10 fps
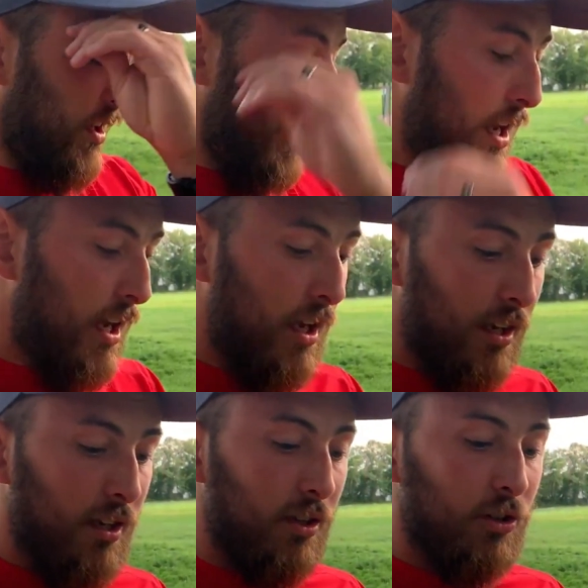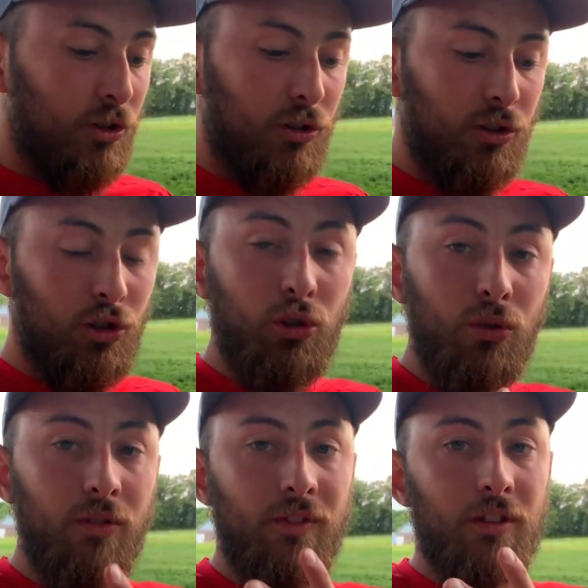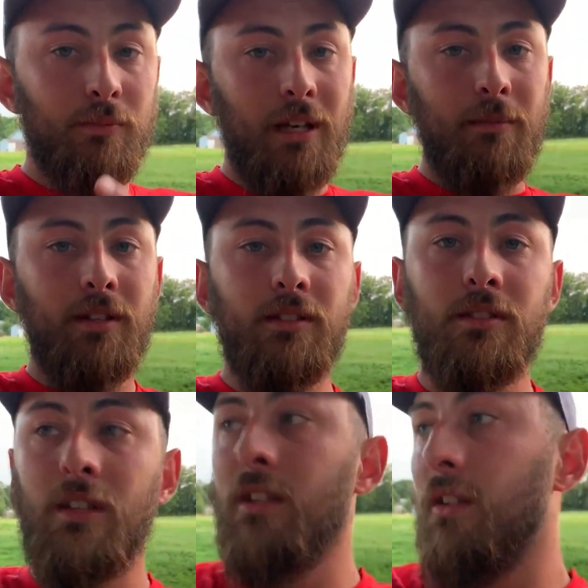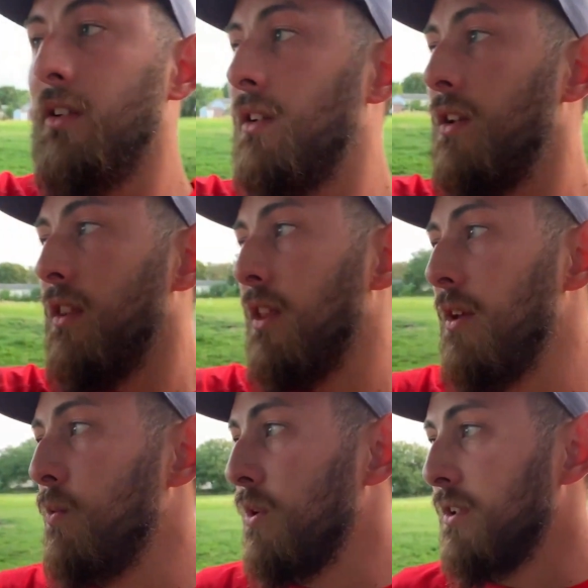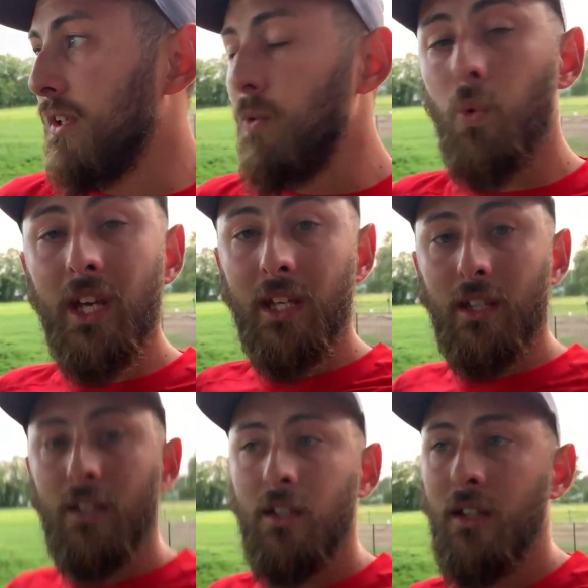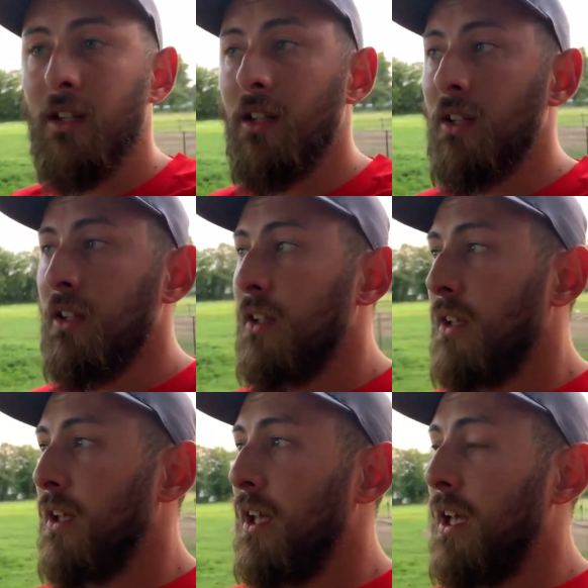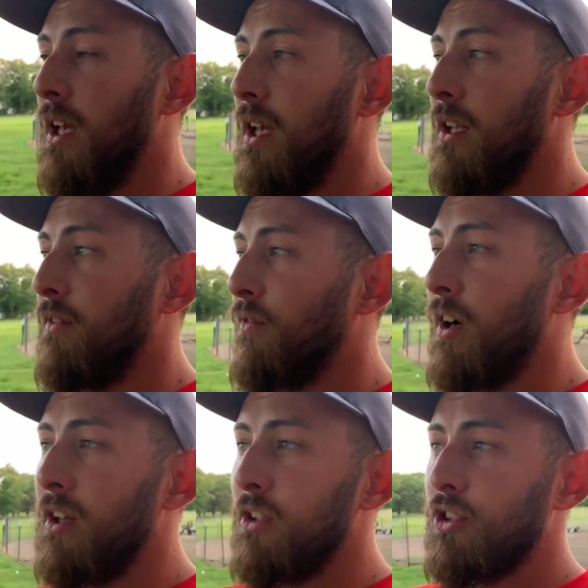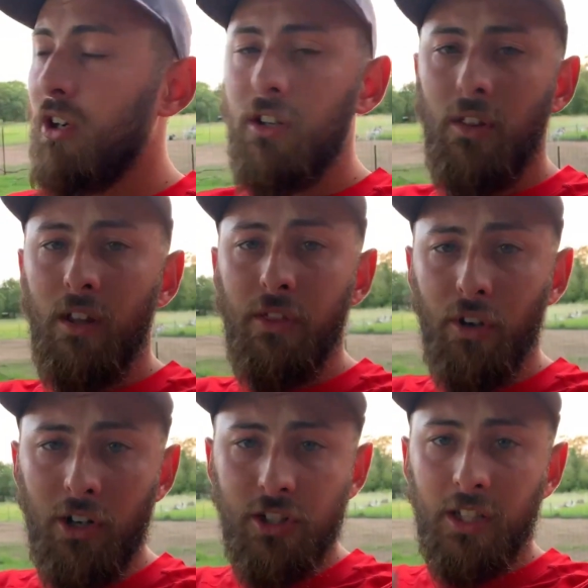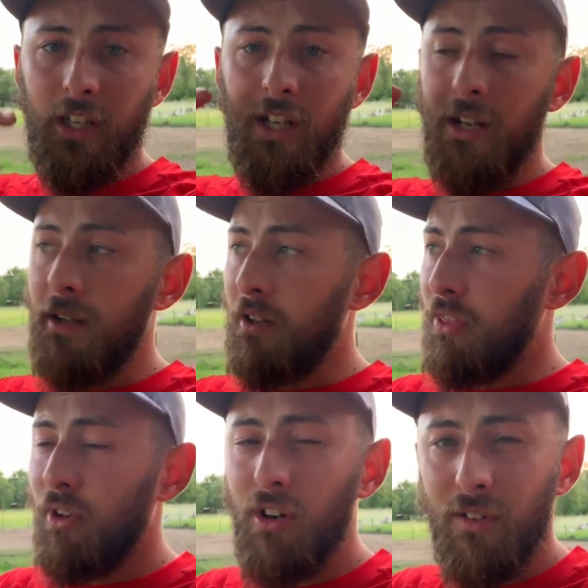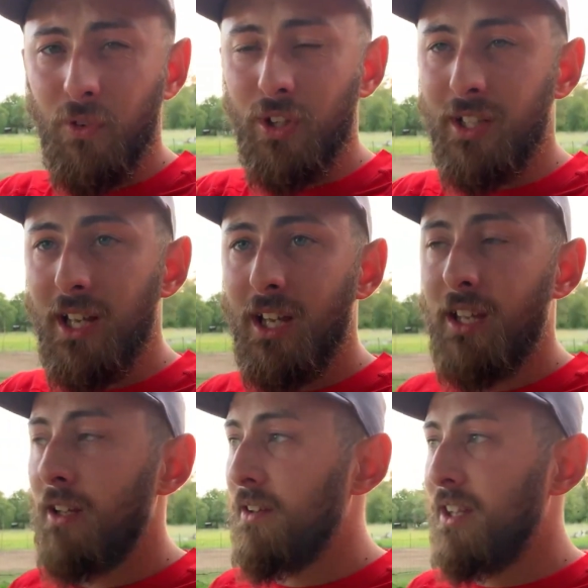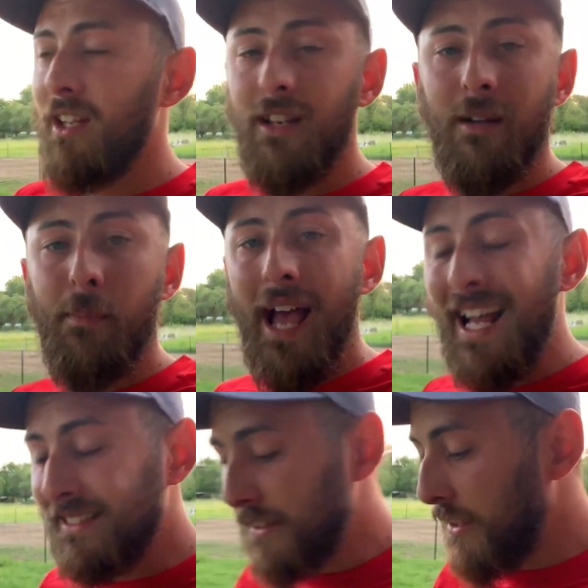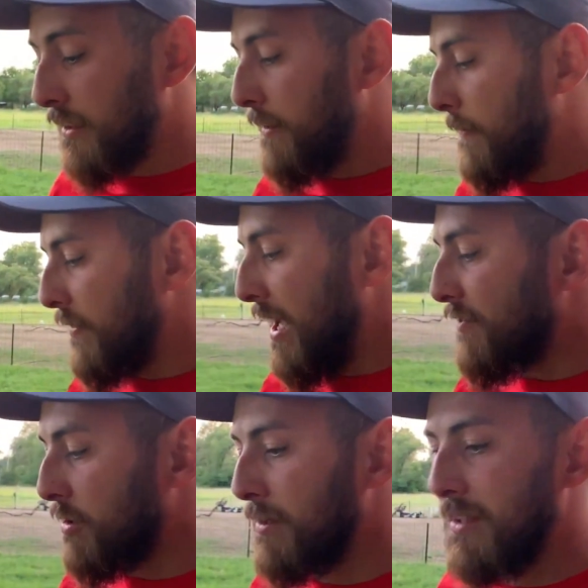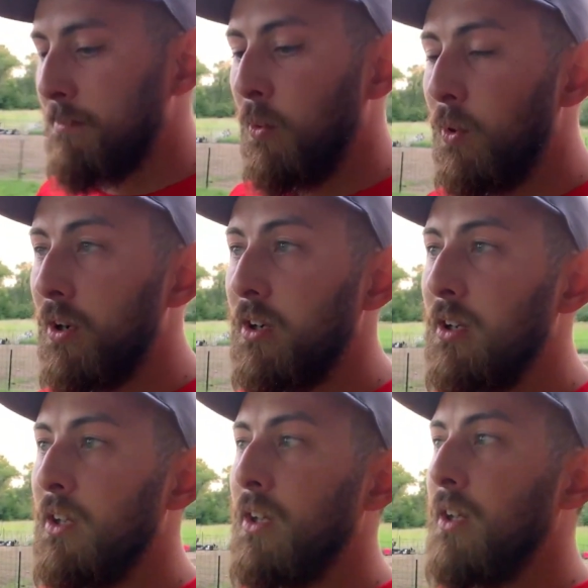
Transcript: and 2 of those babies, and they would get weak and very lethargic, and on the 3rd or 4th day they ended up passing after being born.